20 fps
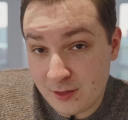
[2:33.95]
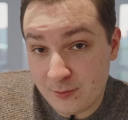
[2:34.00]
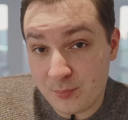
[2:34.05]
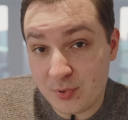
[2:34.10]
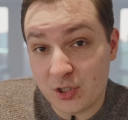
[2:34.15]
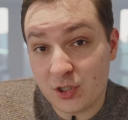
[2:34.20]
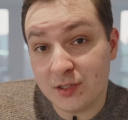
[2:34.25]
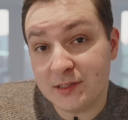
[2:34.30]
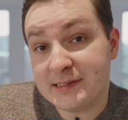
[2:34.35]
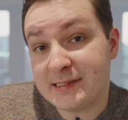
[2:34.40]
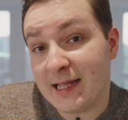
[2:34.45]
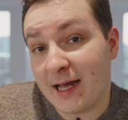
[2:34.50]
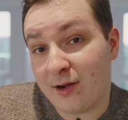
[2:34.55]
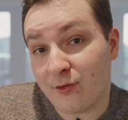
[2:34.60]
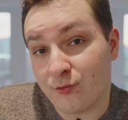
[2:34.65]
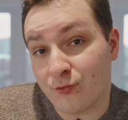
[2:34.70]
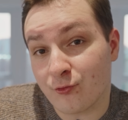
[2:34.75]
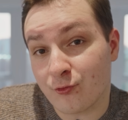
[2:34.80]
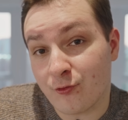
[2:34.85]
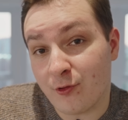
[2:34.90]
Because that
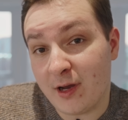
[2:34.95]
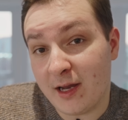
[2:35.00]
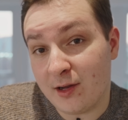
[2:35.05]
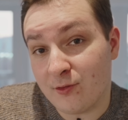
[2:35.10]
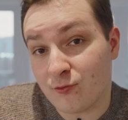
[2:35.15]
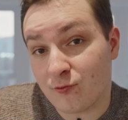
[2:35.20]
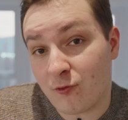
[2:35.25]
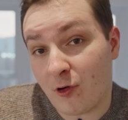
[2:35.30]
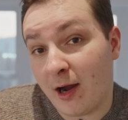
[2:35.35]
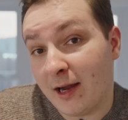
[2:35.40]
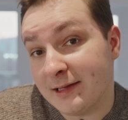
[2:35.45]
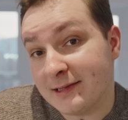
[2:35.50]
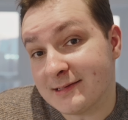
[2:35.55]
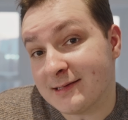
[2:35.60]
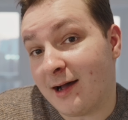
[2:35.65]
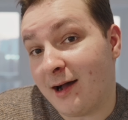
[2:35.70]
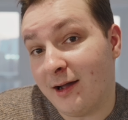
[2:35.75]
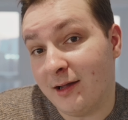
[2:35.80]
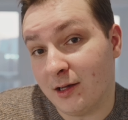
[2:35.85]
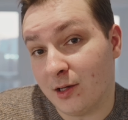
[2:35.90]
rear right
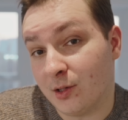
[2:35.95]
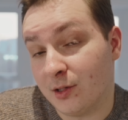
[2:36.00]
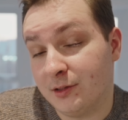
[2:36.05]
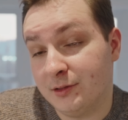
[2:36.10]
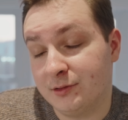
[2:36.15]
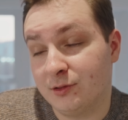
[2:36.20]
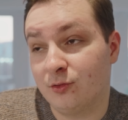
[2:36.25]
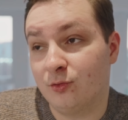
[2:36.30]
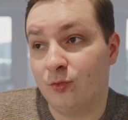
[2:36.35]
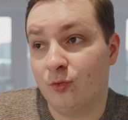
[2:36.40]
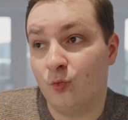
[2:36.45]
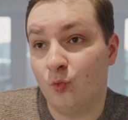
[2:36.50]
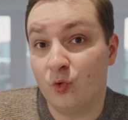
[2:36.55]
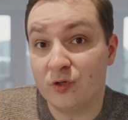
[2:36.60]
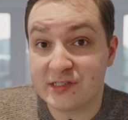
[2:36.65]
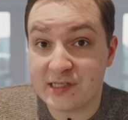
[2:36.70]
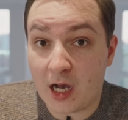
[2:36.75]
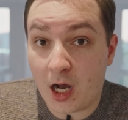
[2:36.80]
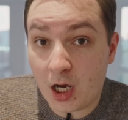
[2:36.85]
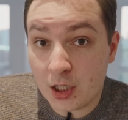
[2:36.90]
tire
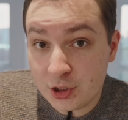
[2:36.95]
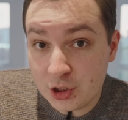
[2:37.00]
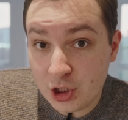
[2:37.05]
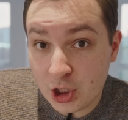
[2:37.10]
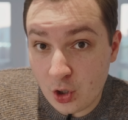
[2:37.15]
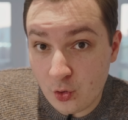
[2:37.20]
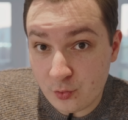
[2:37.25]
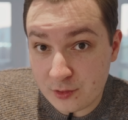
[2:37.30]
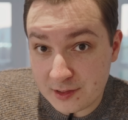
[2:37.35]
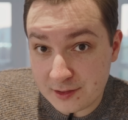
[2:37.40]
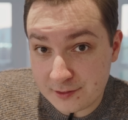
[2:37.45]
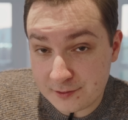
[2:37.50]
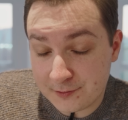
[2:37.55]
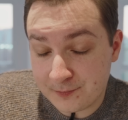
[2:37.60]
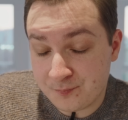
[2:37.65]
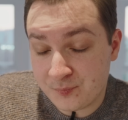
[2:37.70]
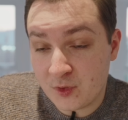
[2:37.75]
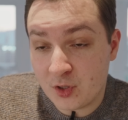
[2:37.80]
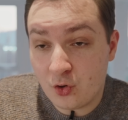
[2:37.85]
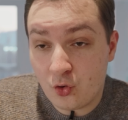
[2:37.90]
was unloaded,
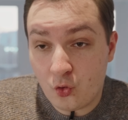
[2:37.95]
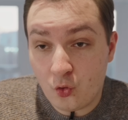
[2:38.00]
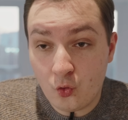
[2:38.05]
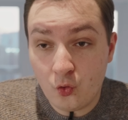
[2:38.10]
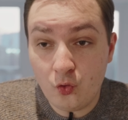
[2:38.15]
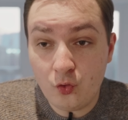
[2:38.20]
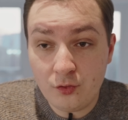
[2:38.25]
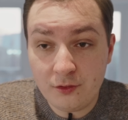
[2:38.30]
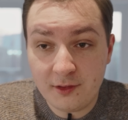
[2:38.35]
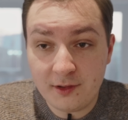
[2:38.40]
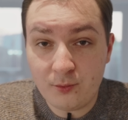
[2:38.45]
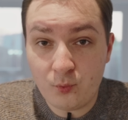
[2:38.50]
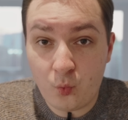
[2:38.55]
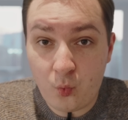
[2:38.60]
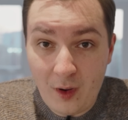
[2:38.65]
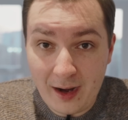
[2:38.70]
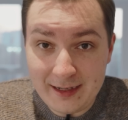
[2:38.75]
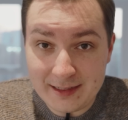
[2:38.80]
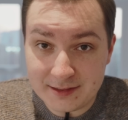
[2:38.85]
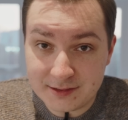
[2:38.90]
all the
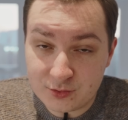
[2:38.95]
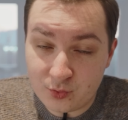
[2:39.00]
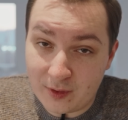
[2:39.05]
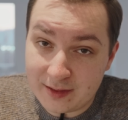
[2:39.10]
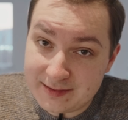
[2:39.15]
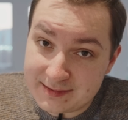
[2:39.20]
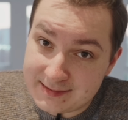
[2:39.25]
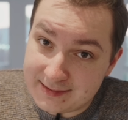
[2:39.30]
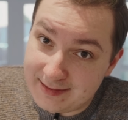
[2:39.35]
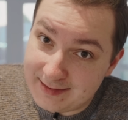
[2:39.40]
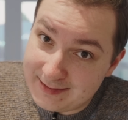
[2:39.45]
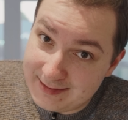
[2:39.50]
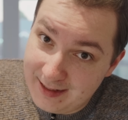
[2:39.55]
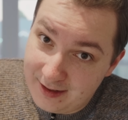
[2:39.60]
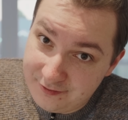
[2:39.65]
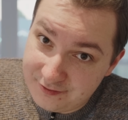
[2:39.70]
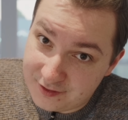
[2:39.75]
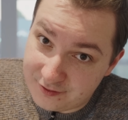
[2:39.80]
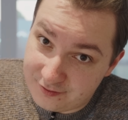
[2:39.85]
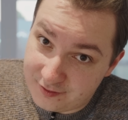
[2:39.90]
weight went to the
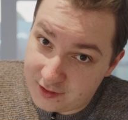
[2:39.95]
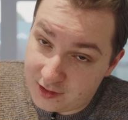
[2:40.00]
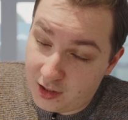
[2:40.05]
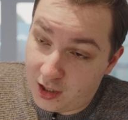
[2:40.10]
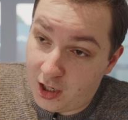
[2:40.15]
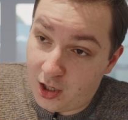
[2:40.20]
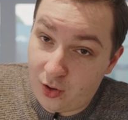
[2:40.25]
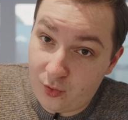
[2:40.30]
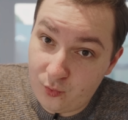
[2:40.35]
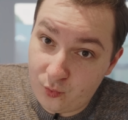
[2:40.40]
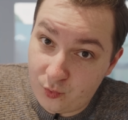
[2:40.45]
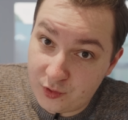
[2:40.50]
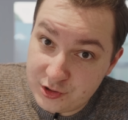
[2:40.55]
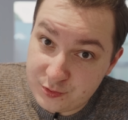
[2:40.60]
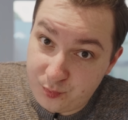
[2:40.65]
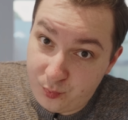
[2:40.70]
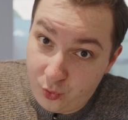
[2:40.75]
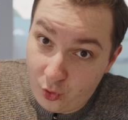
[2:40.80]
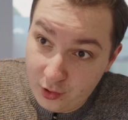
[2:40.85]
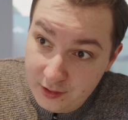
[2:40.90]
left of the car,
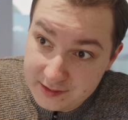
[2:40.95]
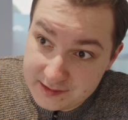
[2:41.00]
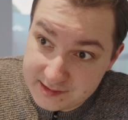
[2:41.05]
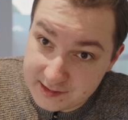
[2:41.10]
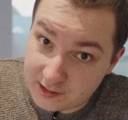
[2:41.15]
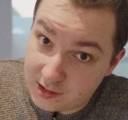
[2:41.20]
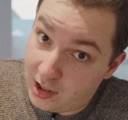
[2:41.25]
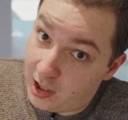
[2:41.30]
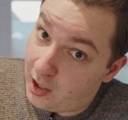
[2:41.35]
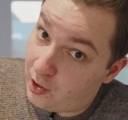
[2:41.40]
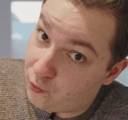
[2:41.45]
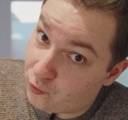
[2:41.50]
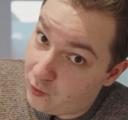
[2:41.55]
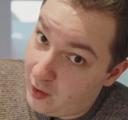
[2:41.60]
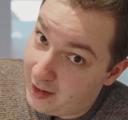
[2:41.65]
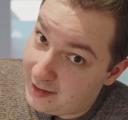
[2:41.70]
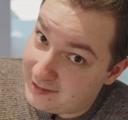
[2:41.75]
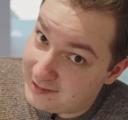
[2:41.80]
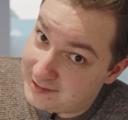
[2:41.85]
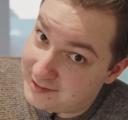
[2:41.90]
which points the car
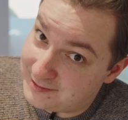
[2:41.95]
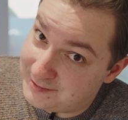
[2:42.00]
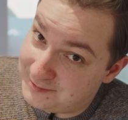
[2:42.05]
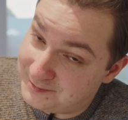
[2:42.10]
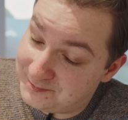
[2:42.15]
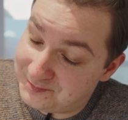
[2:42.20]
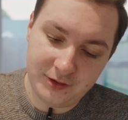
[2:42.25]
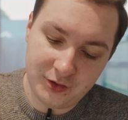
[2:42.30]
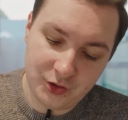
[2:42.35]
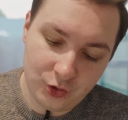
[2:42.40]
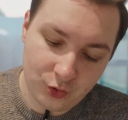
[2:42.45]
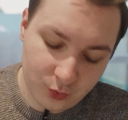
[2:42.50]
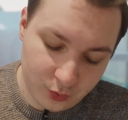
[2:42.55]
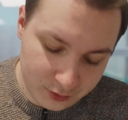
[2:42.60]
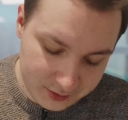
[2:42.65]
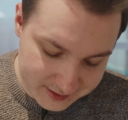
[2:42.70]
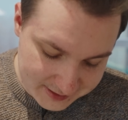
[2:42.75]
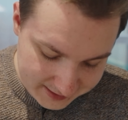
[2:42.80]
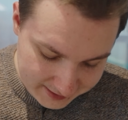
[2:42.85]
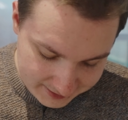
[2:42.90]
right. You will
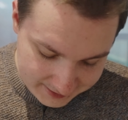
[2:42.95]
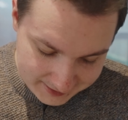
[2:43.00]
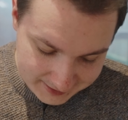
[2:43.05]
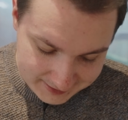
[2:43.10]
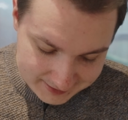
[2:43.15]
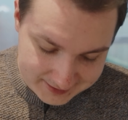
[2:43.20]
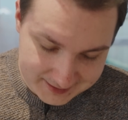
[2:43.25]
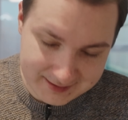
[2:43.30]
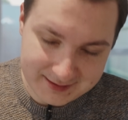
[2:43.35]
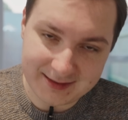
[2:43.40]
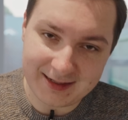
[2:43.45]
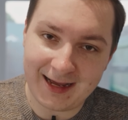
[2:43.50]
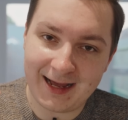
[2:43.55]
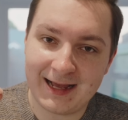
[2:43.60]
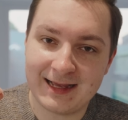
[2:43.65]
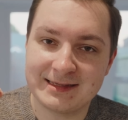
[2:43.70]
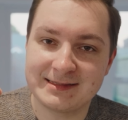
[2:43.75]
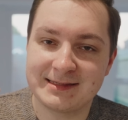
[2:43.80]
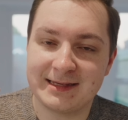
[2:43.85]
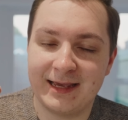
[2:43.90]
see this
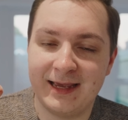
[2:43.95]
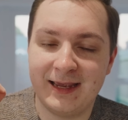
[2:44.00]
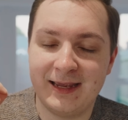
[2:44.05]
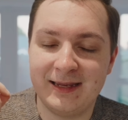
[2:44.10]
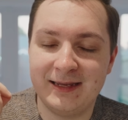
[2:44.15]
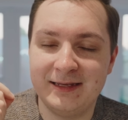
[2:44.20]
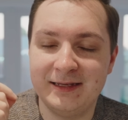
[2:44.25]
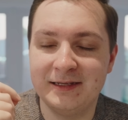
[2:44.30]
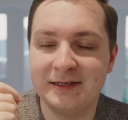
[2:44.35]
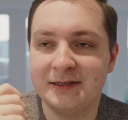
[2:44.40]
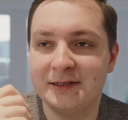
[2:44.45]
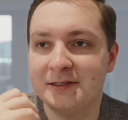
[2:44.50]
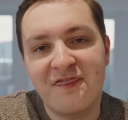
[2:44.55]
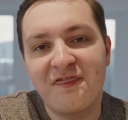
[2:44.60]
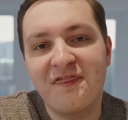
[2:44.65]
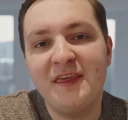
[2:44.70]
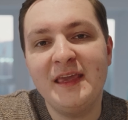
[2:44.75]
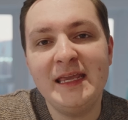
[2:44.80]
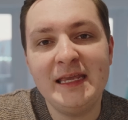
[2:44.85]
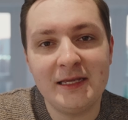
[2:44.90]
as a
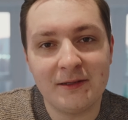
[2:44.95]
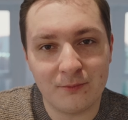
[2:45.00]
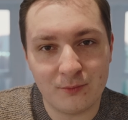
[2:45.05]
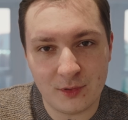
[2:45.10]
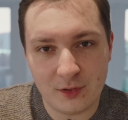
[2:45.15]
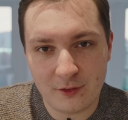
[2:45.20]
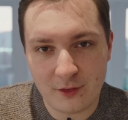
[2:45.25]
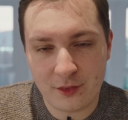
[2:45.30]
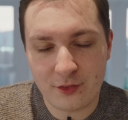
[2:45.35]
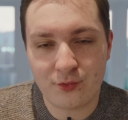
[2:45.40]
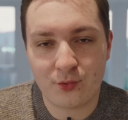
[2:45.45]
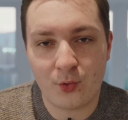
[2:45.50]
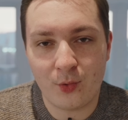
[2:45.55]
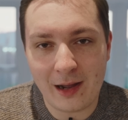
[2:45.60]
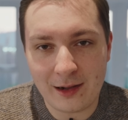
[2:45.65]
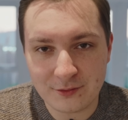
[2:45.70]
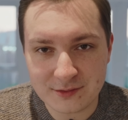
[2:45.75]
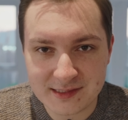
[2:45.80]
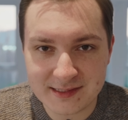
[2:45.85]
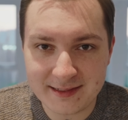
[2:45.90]
theme
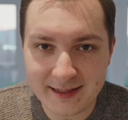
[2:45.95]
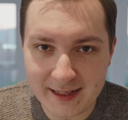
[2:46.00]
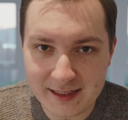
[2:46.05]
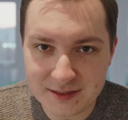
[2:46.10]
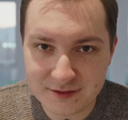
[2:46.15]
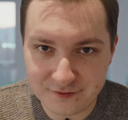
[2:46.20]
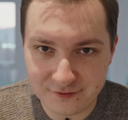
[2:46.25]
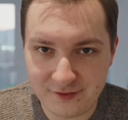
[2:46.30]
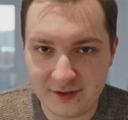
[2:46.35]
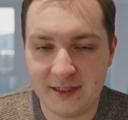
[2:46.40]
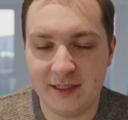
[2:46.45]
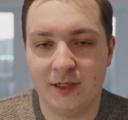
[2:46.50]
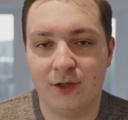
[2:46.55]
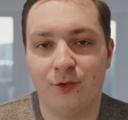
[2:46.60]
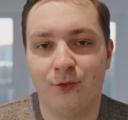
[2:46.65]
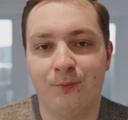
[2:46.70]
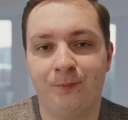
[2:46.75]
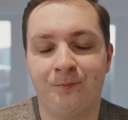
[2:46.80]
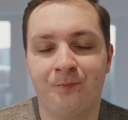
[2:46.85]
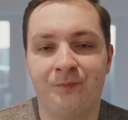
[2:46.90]
throughout today's
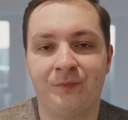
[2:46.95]
video,